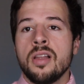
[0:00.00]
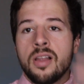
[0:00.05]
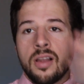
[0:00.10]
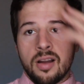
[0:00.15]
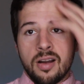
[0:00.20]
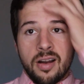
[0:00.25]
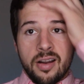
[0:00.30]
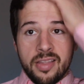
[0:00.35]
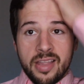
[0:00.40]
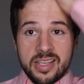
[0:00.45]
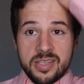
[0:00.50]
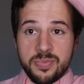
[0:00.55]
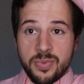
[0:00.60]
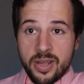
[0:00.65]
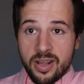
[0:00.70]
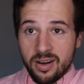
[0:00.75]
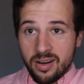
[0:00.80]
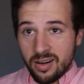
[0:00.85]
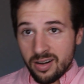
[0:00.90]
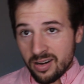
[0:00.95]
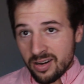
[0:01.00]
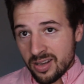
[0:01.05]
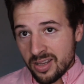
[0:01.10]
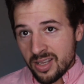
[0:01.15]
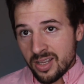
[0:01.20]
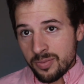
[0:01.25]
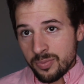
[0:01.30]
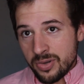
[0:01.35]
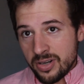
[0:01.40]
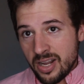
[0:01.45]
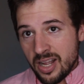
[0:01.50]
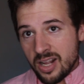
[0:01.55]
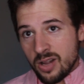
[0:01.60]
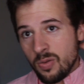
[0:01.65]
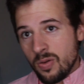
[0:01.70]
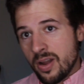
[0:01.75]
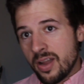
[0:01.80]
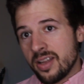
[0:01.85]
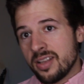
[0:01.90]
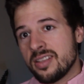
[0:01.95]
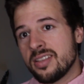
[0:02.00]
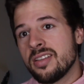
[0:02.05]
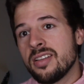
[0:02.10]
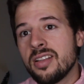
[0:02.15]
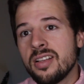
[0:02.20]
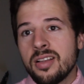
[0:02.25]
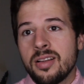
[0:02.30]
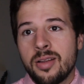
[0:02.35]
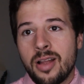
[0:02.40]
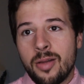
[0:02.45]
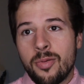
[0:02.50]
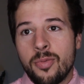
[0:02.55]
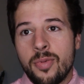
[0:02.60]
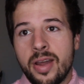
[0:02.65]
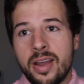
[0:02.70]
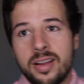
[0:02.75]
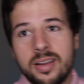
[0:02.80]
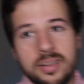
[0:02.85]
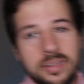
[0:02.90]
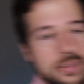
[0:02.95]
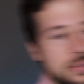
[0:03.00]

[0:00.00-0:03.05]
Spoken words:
Alright, that's better, but not quite. I'll be back.